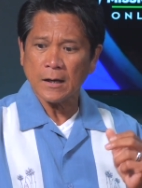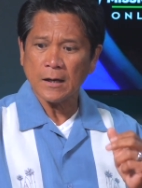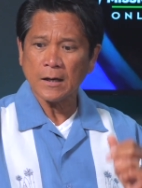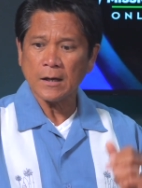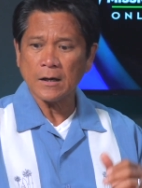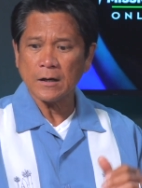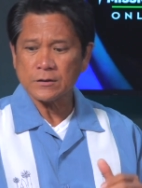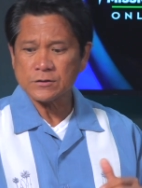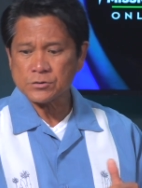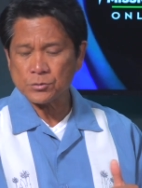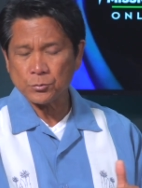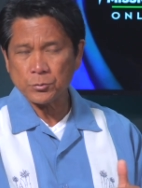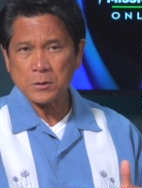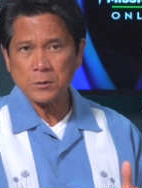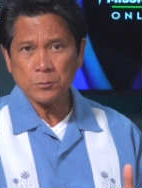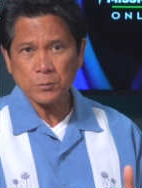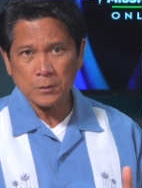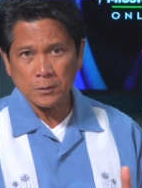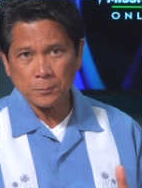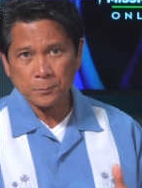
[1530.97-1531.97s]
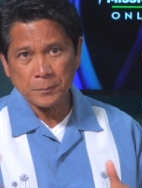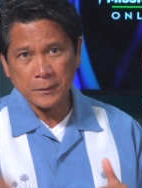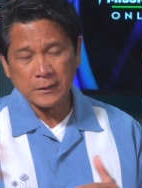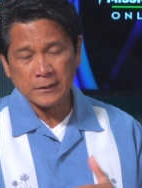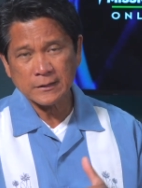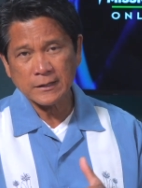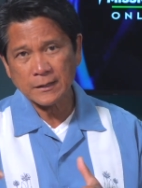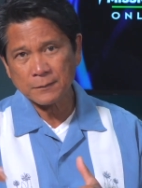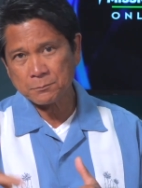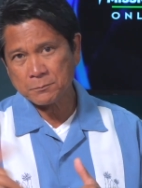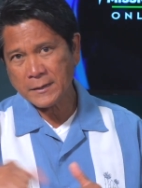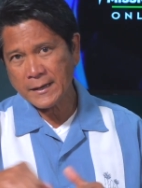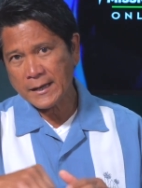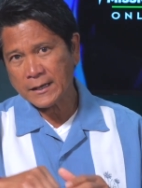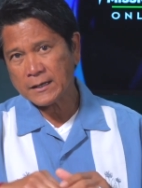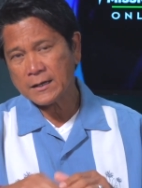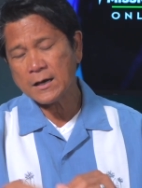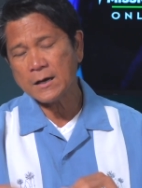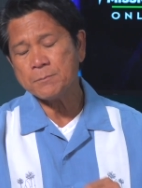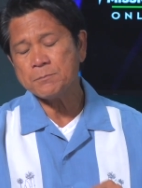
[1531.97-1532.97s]
So we will pick that
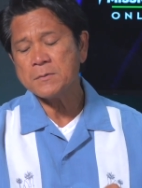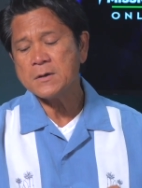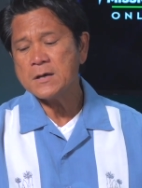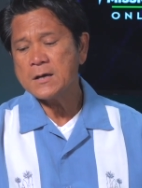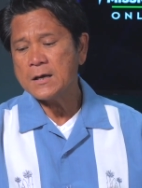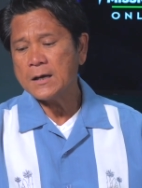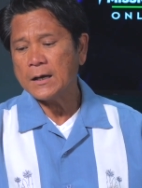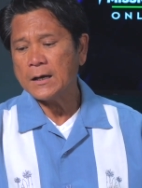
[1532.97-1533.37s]
back up